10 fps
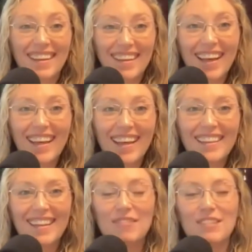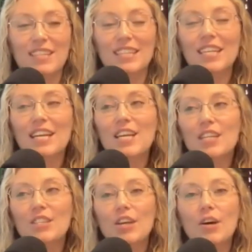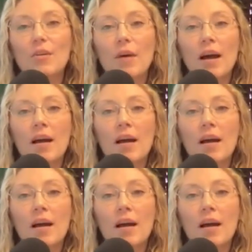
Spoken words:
That was good. So